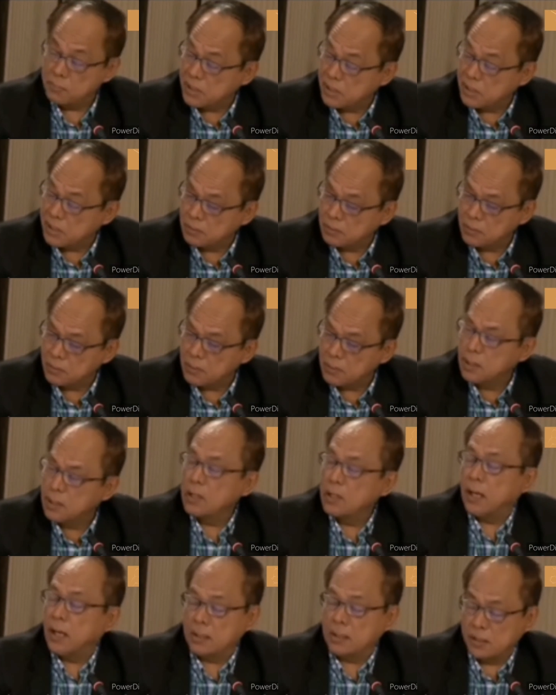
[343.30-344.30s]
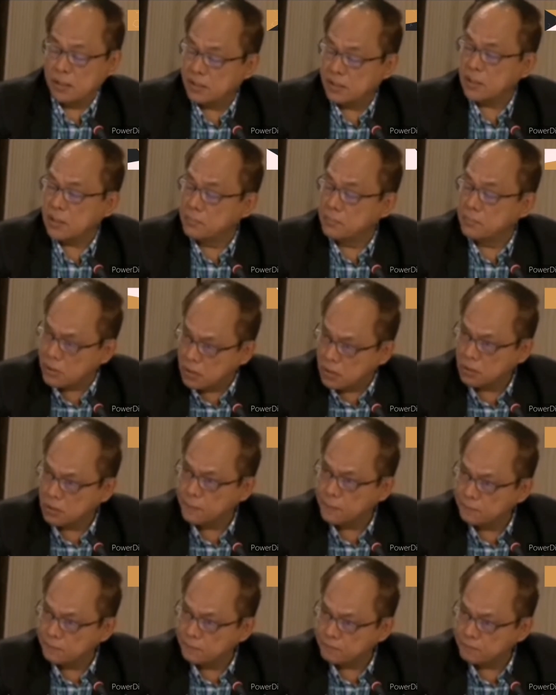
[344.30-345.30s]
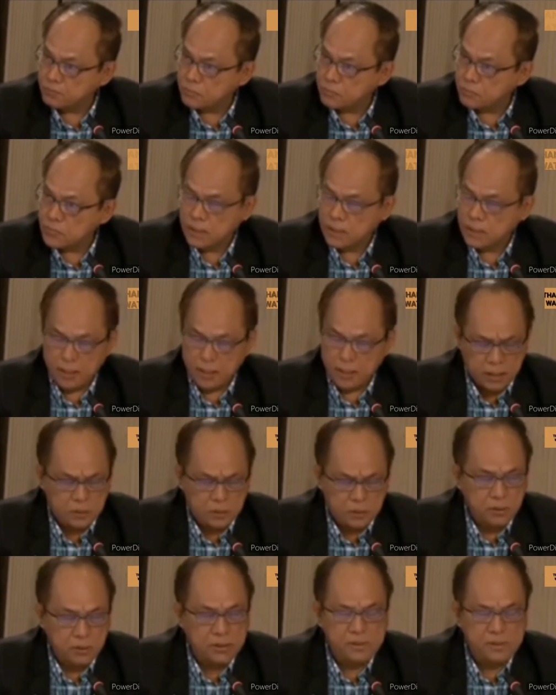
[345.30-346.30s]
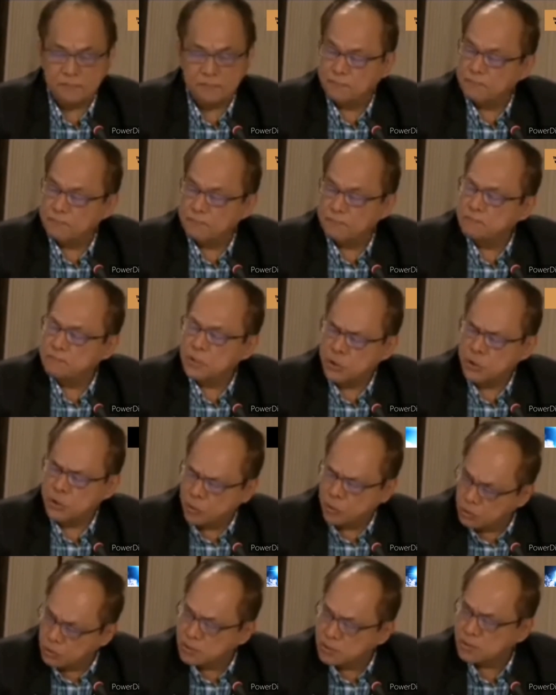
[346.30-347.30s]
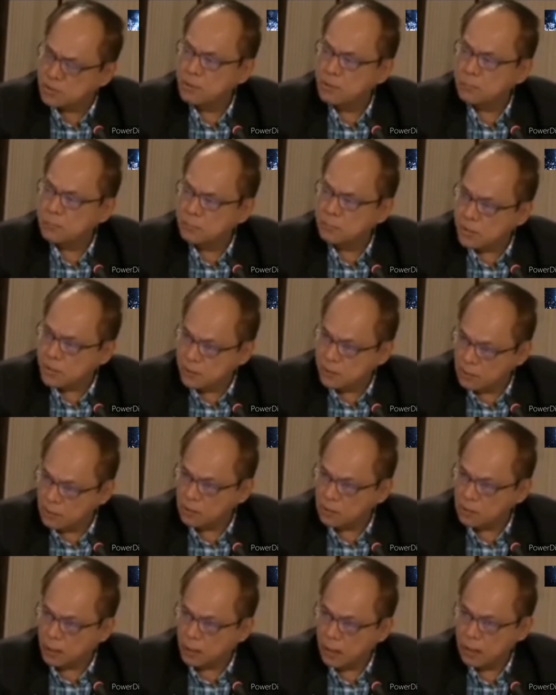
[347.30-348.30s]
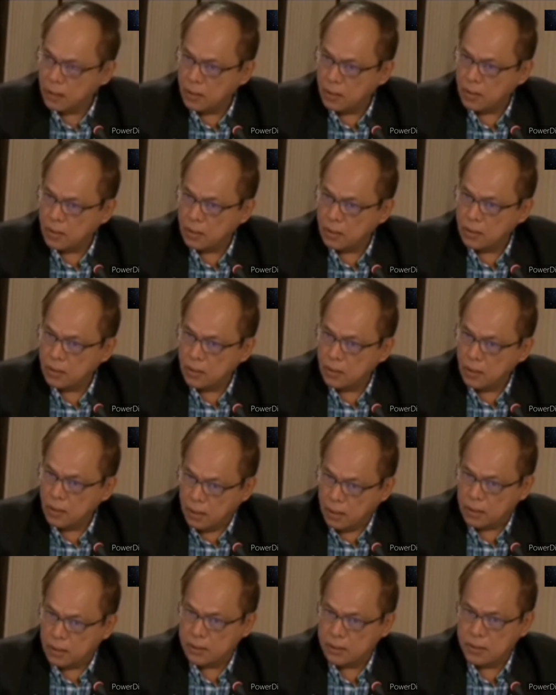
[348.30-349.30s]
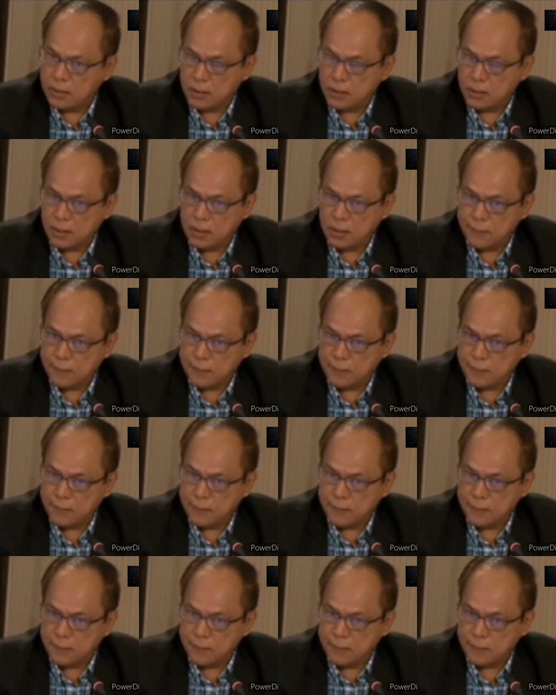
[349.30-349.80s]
a mission. And this is a mission. I know it's a huge mission. And